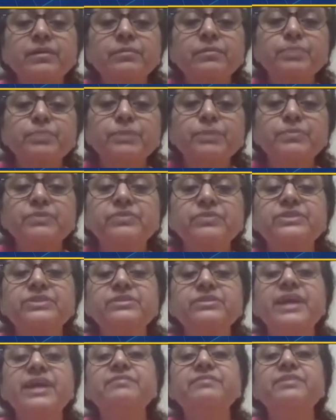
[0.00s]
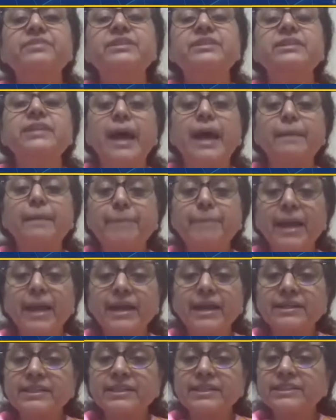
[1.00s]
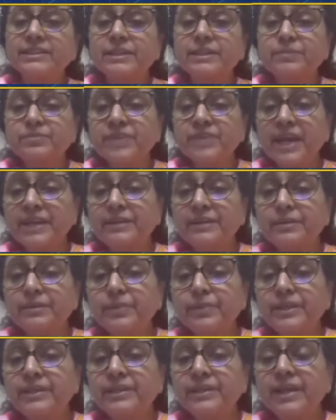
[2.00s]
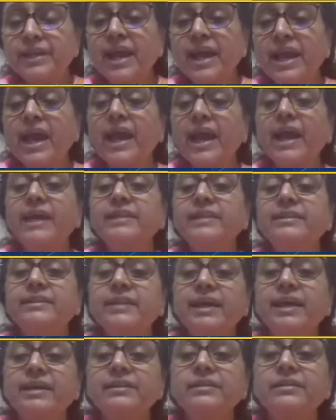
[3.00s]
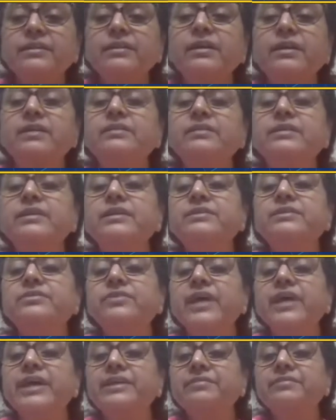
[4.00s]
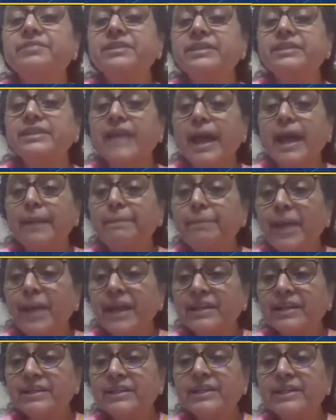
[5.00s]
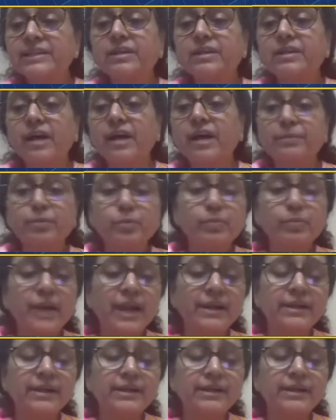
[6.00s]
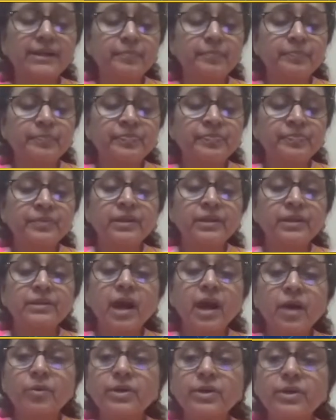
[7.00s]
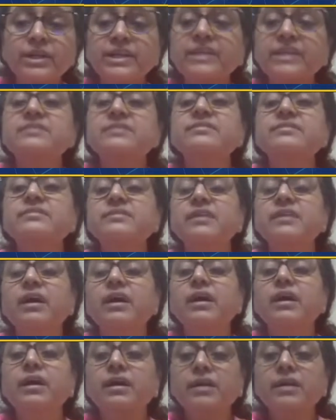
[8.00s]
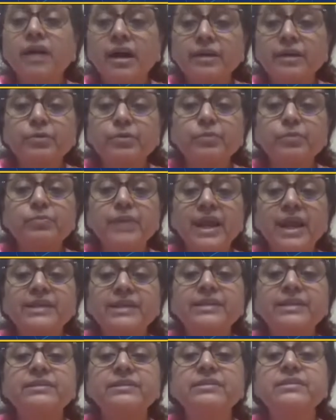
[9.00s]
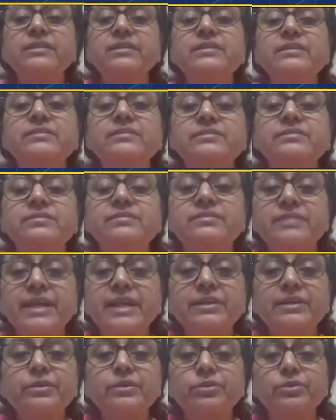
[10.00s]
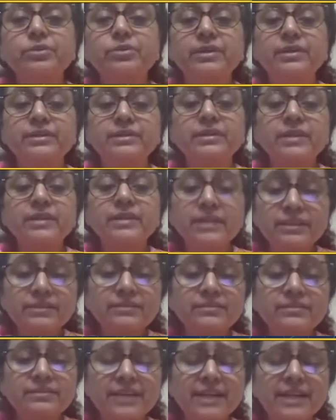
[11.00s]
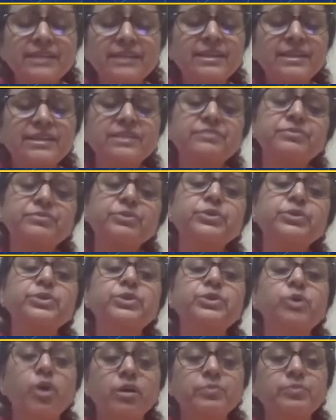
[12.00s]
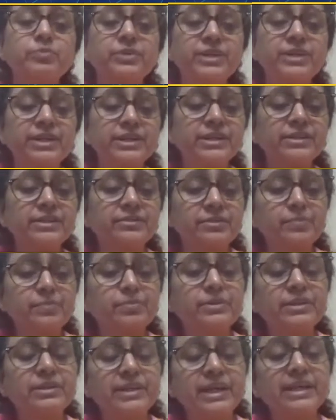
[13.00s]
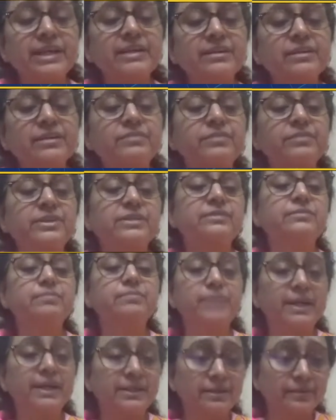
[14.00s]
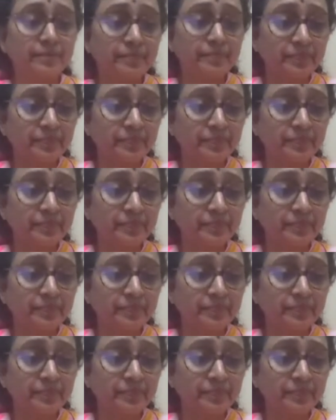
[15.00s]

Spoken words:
people were trying with nab-pacli and gemcitabine, and then they tried with nab-pacli and carboplatin. Nowadays, carboplatin is said, it is said that if you incorporate in triple negative, it is better.